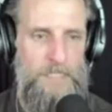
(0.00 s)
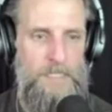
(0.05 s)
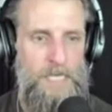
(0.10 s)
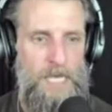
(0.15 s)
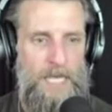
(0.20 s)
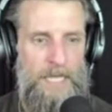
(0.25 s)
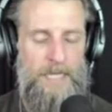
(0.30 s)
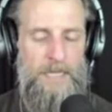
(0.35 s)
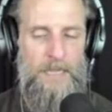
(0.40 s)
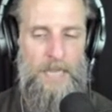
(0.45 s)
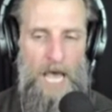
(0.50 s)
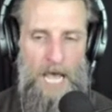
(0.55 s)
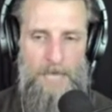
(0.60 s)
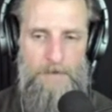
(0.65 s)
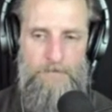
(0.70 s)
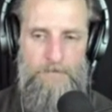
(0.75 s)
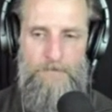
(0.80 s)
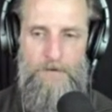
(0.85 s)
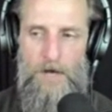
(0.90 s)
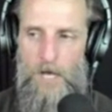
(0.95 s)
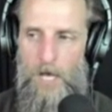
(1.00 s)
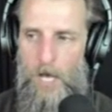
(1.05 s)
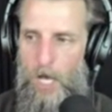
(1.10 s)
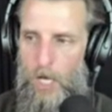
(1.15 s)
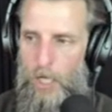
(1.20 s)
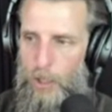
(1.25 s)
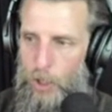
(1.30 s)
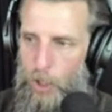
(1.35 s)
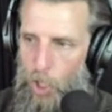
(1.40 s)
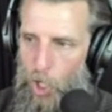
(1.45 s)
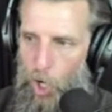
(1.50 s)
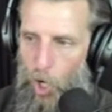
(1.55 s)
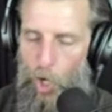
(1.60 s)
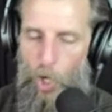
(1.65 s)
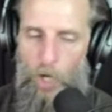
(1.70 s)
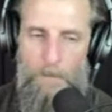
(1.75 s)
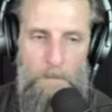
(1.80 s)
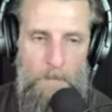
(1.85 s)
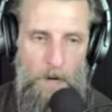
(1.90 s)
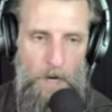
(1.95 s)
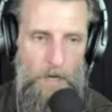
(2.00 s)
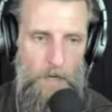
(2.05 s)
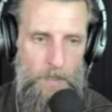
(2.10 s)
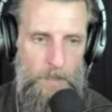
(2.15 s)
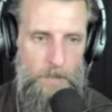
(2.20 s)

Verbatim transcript: in life. Karma